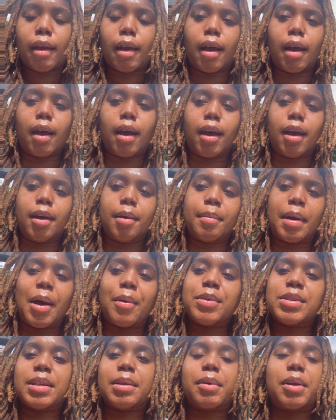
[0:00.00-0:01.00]
I
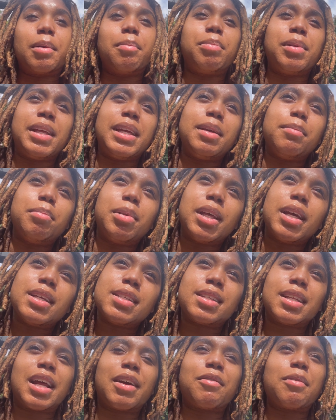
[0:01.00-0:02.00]
was in complete
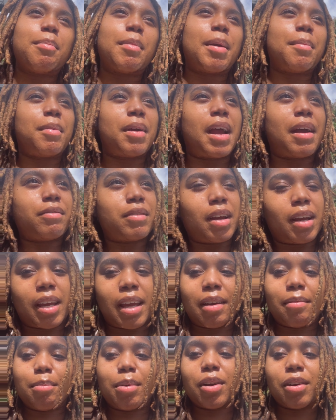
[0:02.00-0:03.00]
bliss, and I remember after I
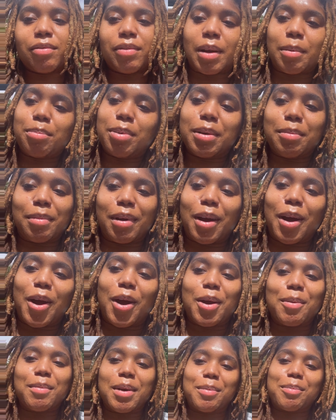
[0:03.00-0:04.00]
gave birth, I put my
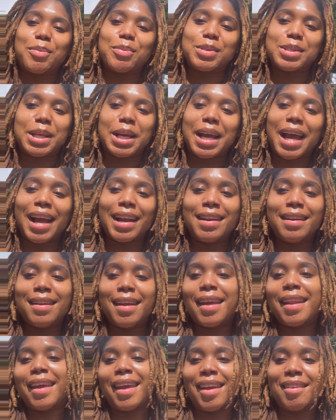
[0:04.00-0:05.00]
arm up. I was like, I
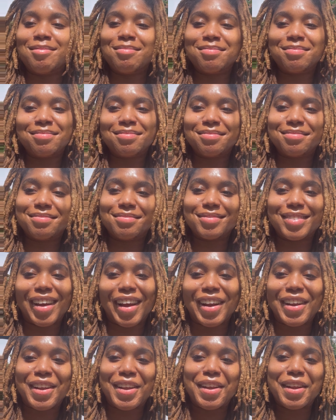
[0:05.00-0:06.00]
did it.
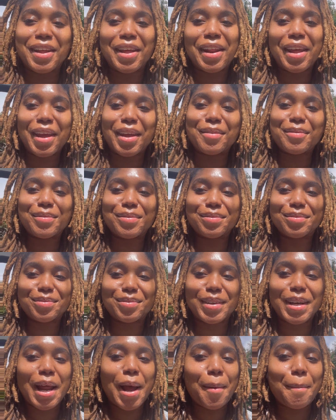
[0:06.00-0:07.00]
I did it
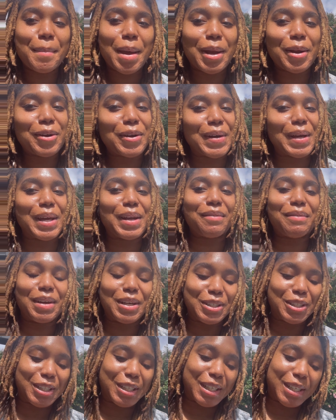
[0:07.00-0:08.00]
without medical
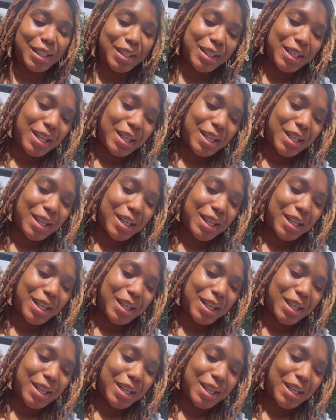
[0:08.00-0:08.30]
intervention.